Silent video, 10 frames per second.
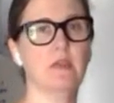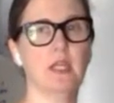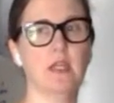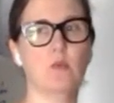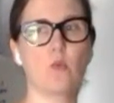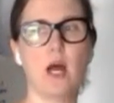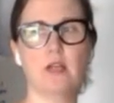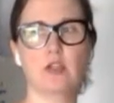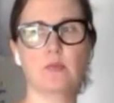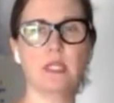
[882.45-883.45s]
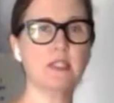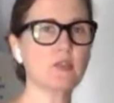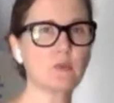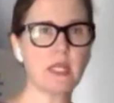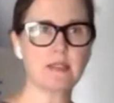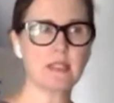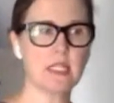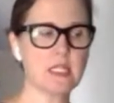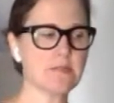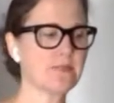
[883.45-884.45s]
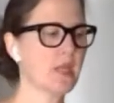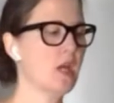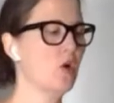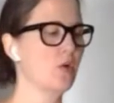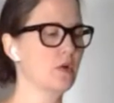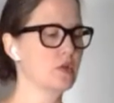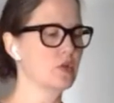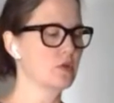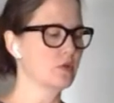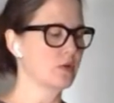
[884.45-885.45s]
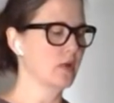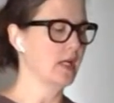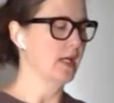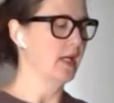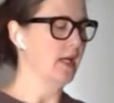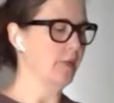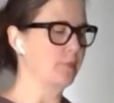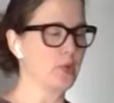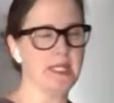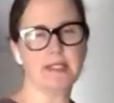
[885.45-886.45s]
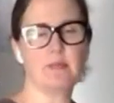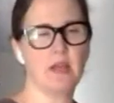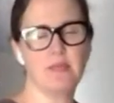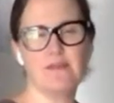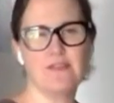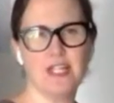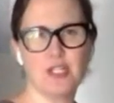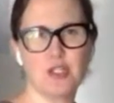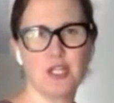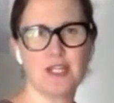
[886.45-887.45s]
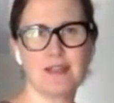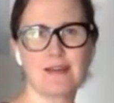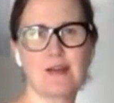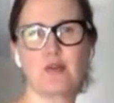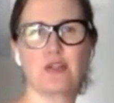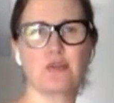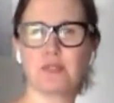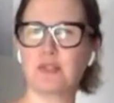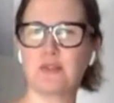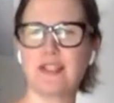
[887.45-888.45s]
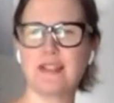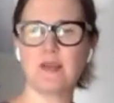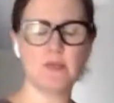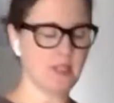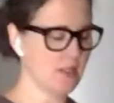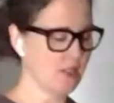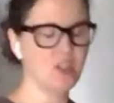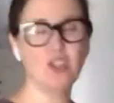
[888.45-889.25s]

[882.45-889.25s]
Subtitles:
then while your meat's resting or your braise might be finishing or you're reducing something,